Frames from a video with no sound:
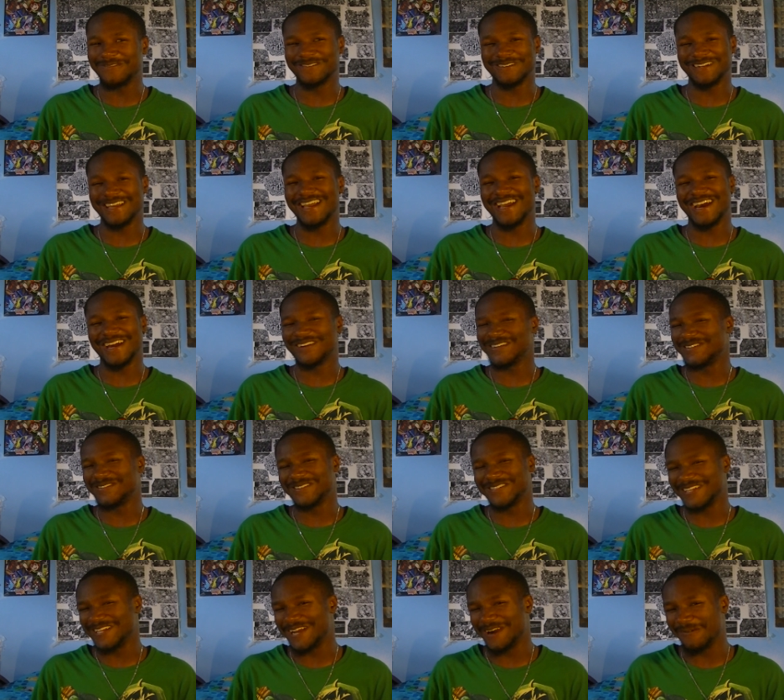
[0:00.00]
for that. I don't even
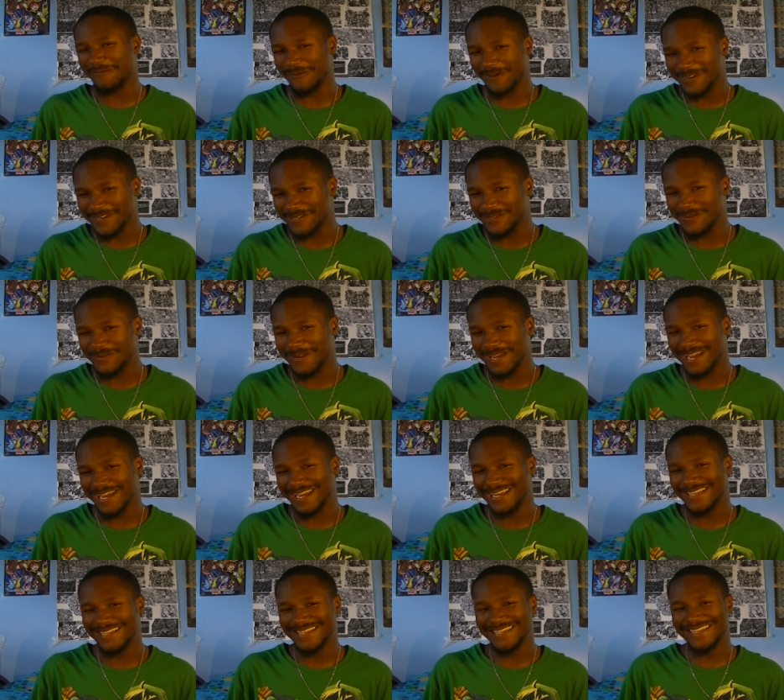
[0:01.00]
think I want to do
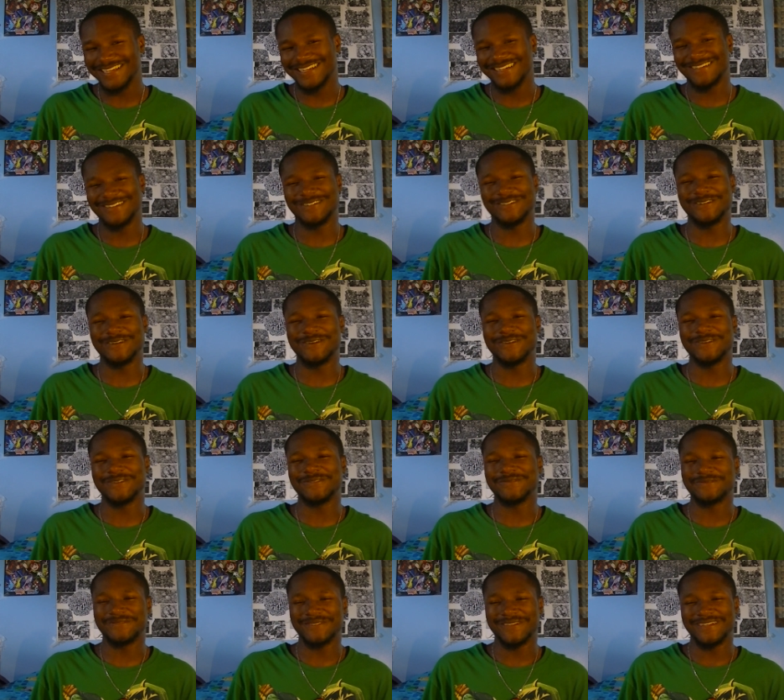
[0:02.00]
that.
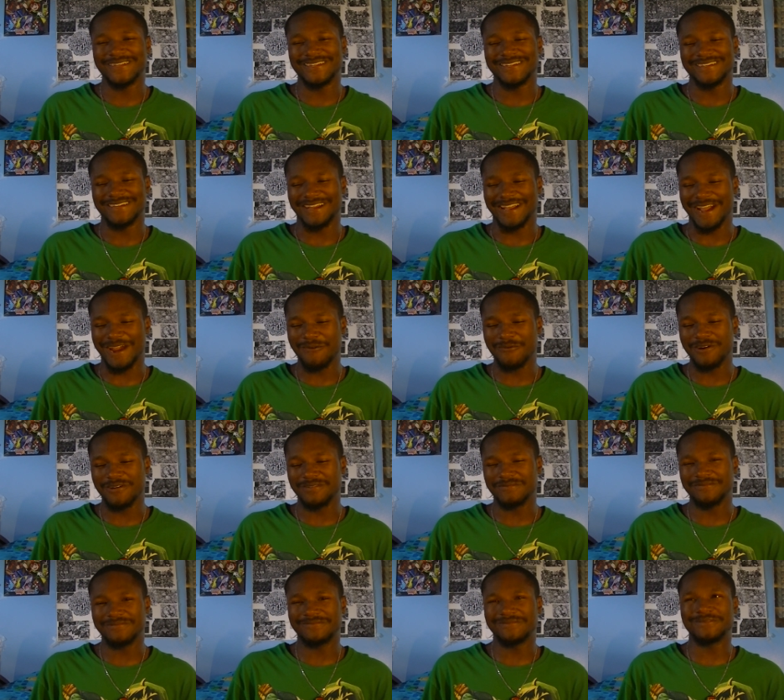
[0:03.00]
Uh, I
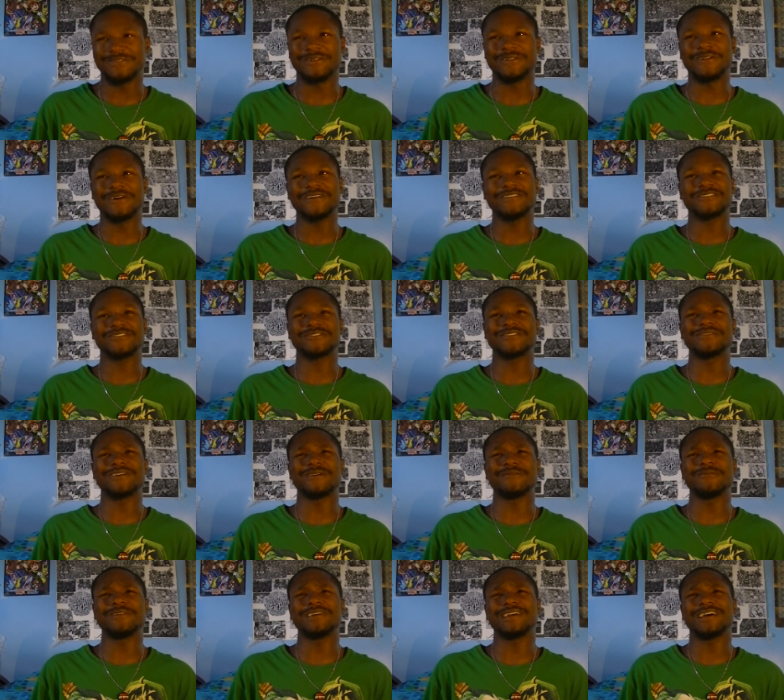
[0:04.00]
went, the longest stream
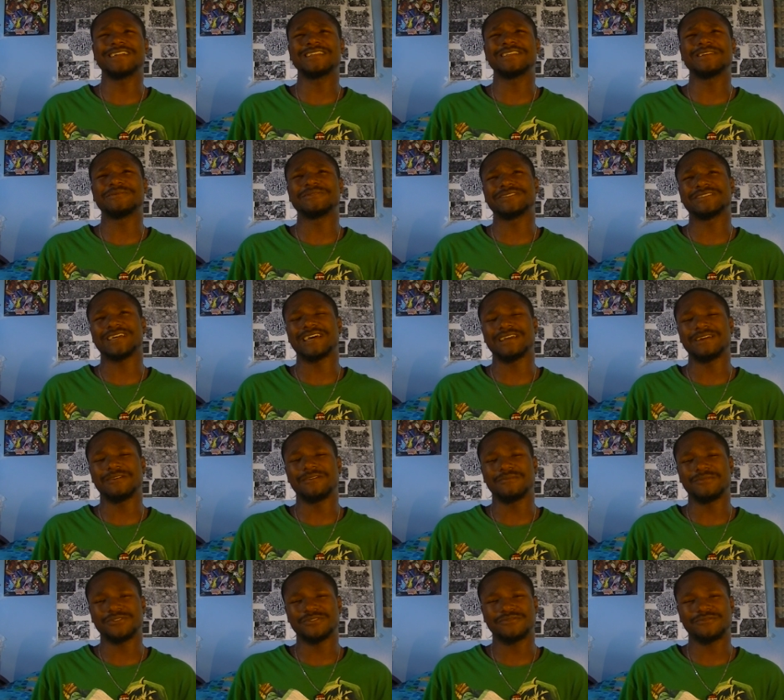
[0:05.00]
I went, I think was like
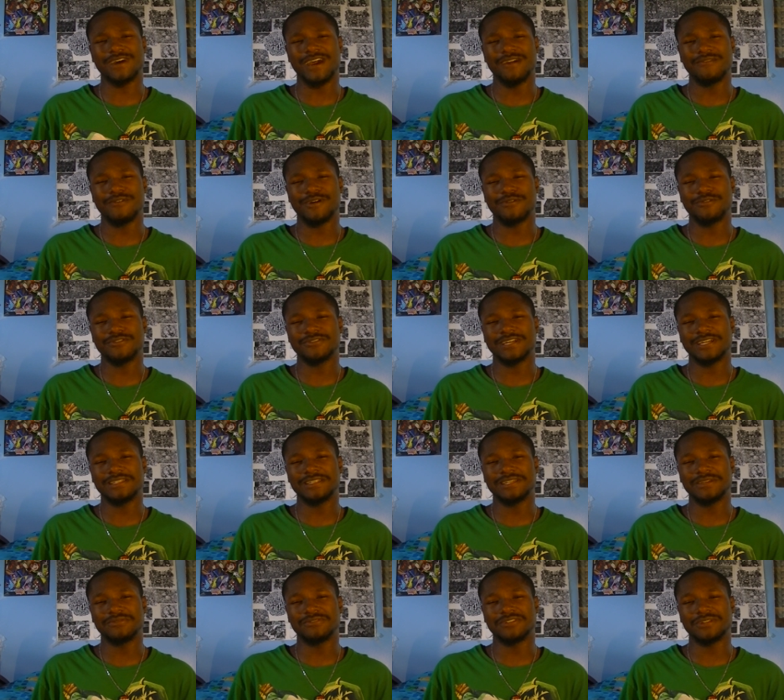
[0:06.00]
almost five hours. I
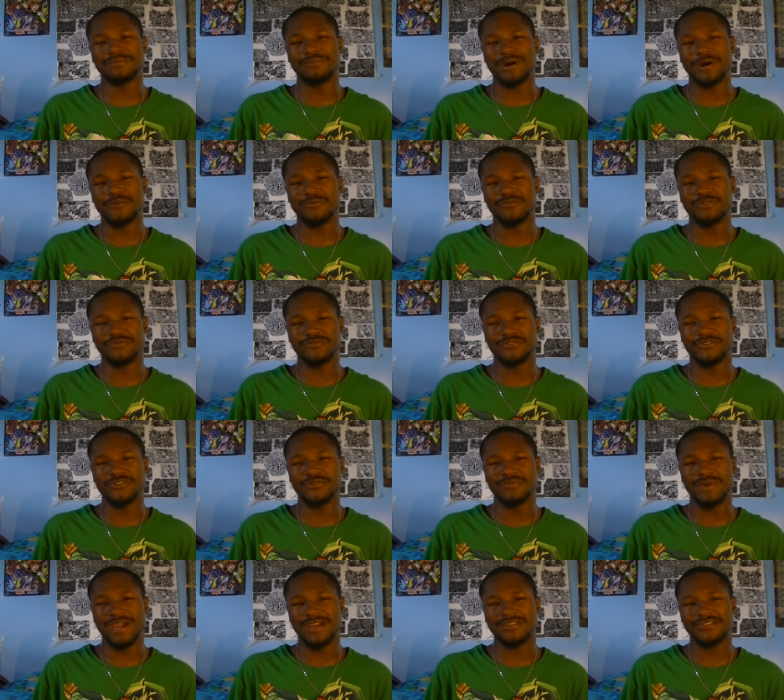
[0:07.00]
think it was the Modern Warfare
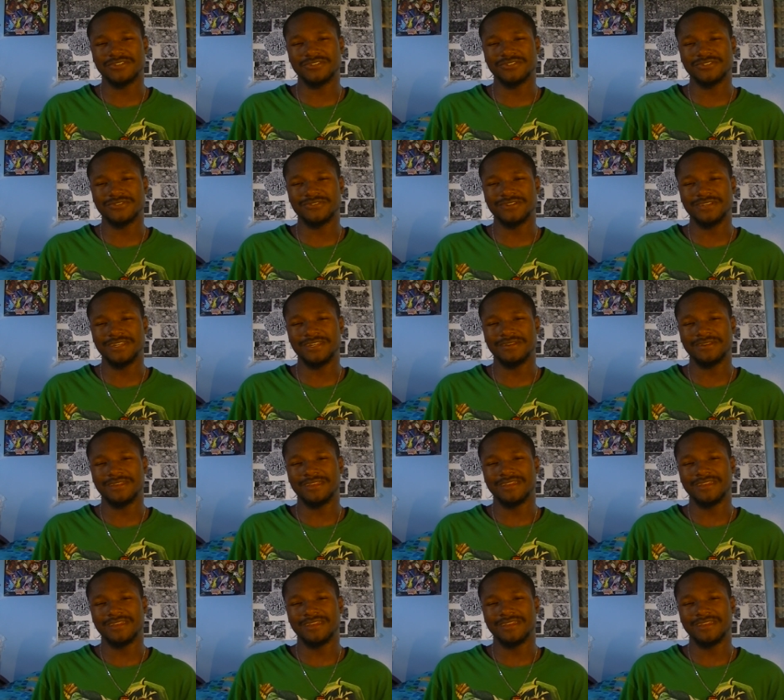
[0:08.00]
Master stream.